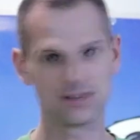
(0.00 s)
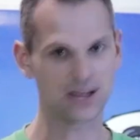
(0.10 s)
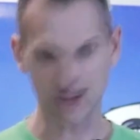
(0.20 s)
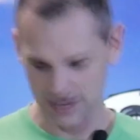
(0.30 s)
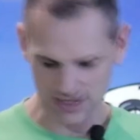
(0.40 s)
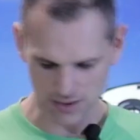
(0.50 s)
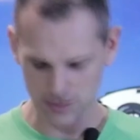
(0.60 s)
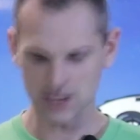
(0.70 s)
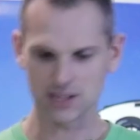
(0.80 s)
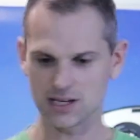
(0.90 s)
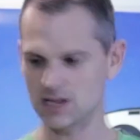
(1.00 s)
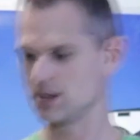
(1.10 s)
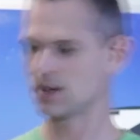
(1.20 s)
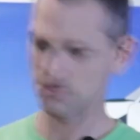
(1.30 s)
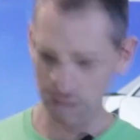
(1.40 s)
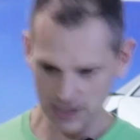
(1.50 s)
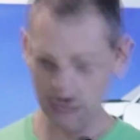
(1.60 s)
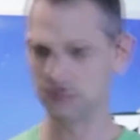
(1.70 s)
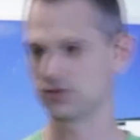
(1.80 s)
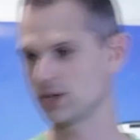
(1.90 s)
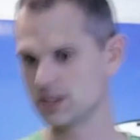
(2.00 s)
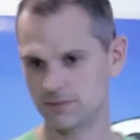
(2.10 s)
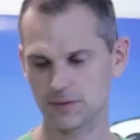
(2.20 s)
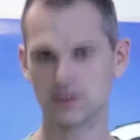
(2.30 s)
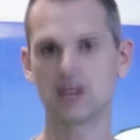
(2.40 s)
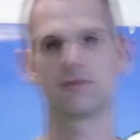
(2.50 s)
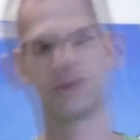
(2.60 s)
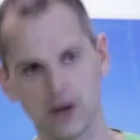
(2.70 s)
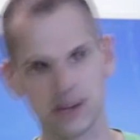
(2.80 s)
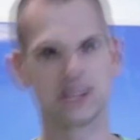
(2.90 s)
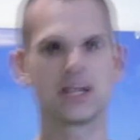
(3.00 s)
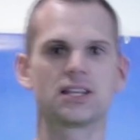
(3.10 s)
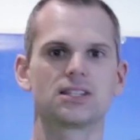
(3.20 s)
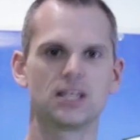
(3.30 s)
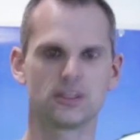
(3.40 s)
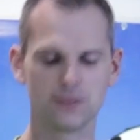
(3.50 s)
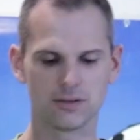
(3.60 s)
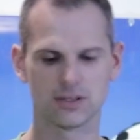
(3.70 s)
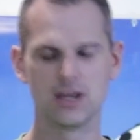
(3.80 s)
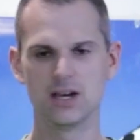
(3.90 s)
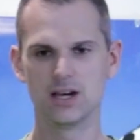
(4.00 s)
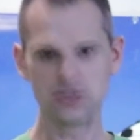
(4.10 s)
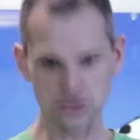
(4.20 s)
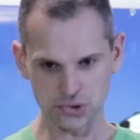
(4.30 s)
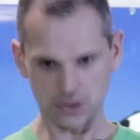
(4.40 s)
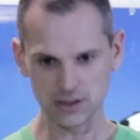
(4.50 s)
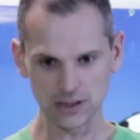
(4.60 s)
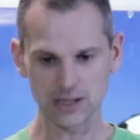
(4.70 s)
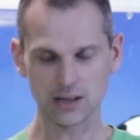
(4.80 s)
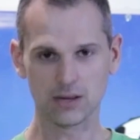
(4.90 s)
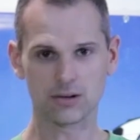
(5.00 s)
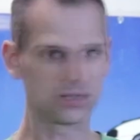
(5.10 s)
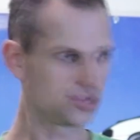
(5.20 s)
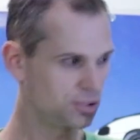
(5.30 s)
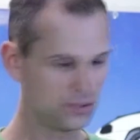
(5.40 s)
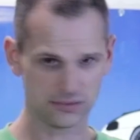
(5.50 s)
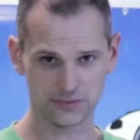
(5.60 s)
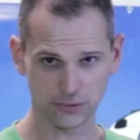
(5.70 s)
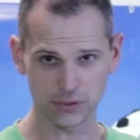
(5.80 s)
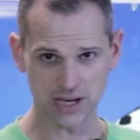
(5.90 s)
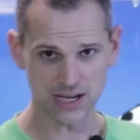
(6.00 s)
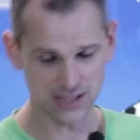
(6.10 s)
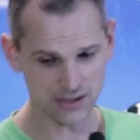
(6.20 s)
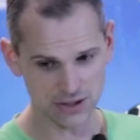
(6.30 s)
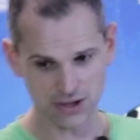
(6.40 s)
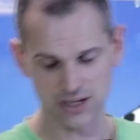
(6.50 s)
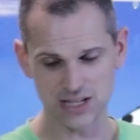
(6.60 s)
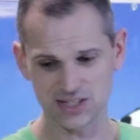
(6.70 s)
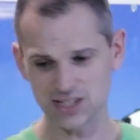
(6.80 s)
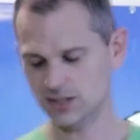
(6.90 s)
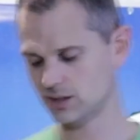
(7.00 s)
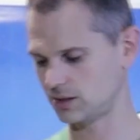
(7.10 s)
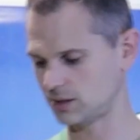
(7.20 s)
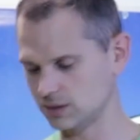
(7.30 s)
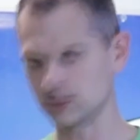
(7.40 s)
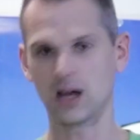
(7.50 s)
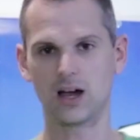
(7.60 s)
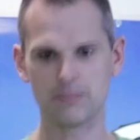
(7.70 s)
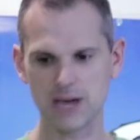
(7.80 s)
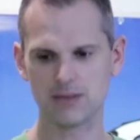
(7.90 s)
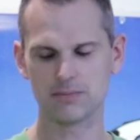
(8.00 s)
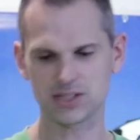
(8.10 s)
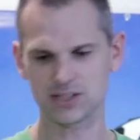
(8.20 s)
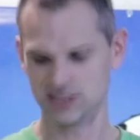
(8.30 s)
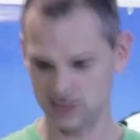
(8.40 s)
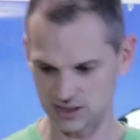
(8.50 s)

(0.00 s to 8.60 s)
You can't get the thing into gear. You come back out, you try and hit 5th again. Finally, yes, there's 5th. You're trundling along, it's 240 k's an hour. You go to hit 6th, ah man, I missed it.